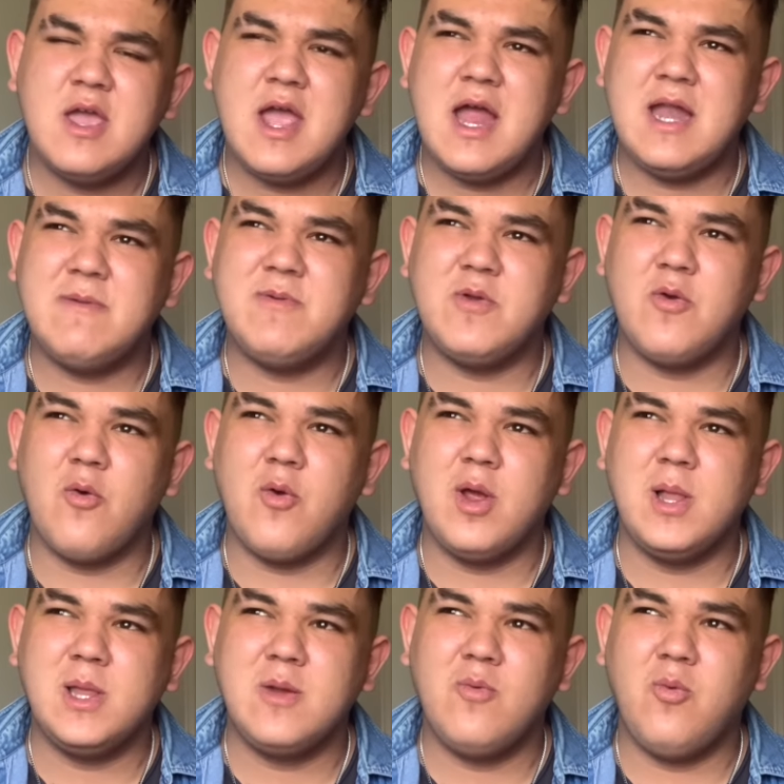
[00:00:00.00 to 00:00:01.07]
And if you
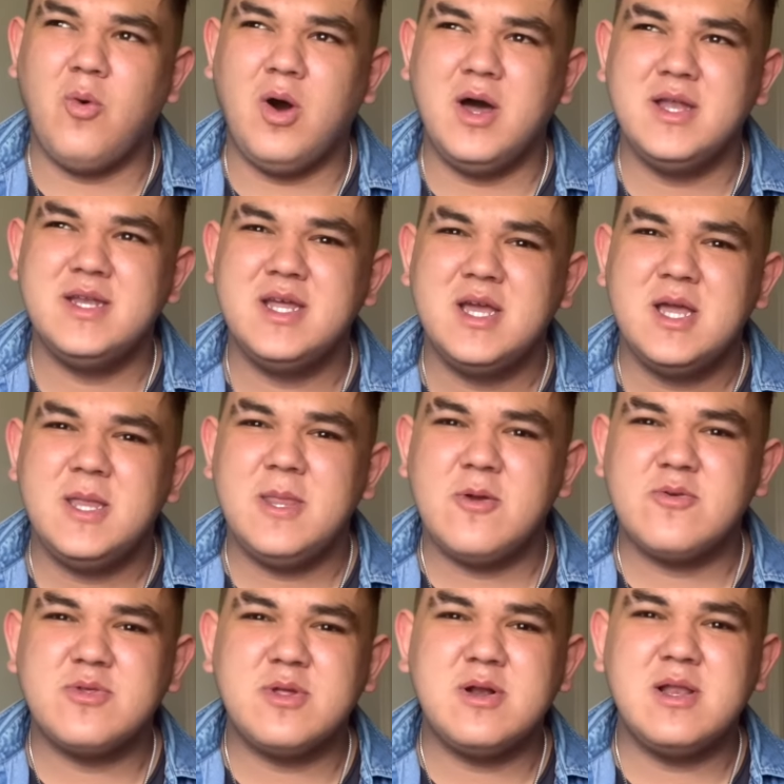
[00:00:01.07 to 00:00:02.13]
really want,
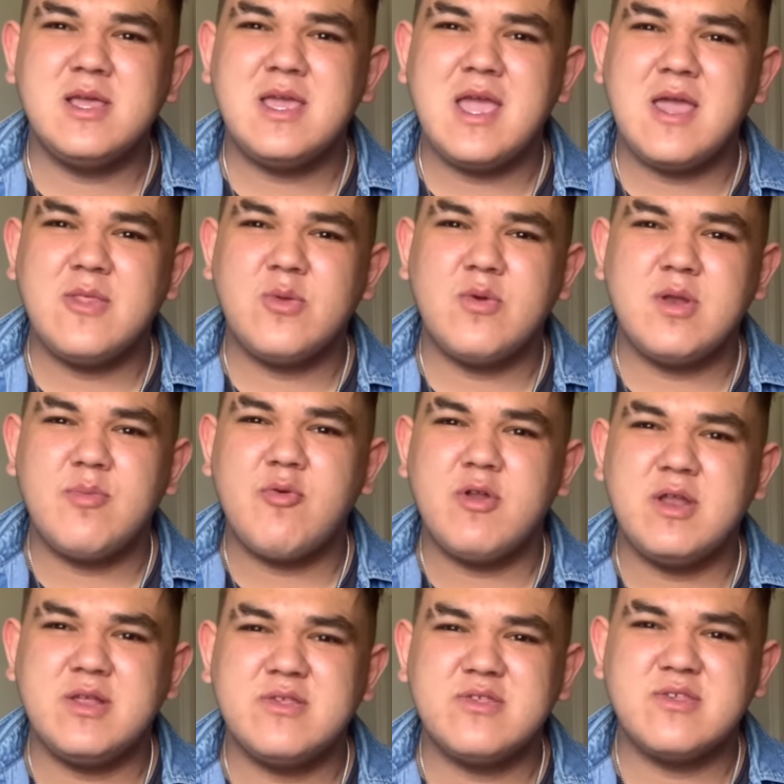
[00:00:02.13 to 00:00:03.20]
there's literally a 3D
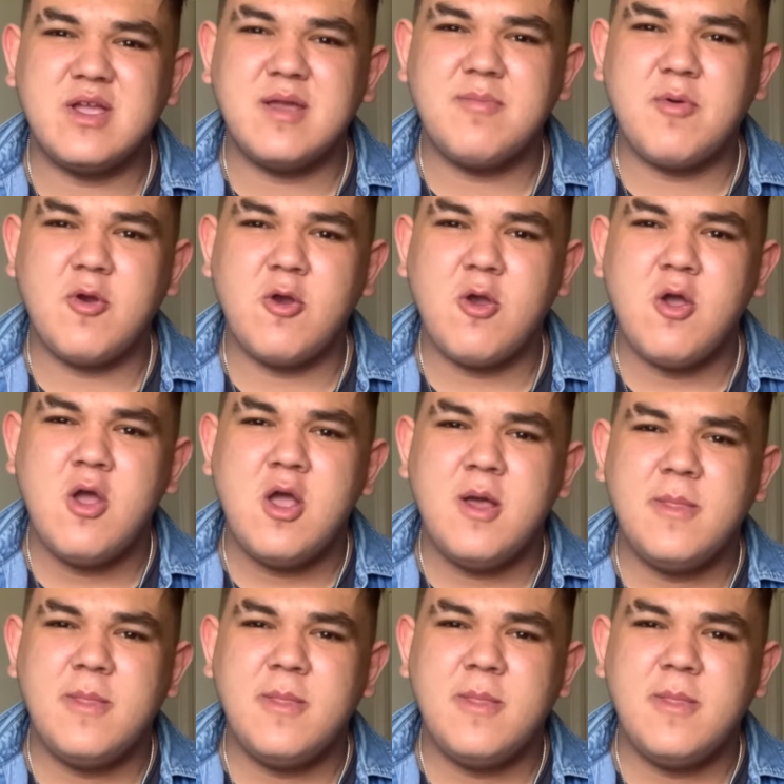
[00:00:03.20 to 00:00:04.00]
printed sniper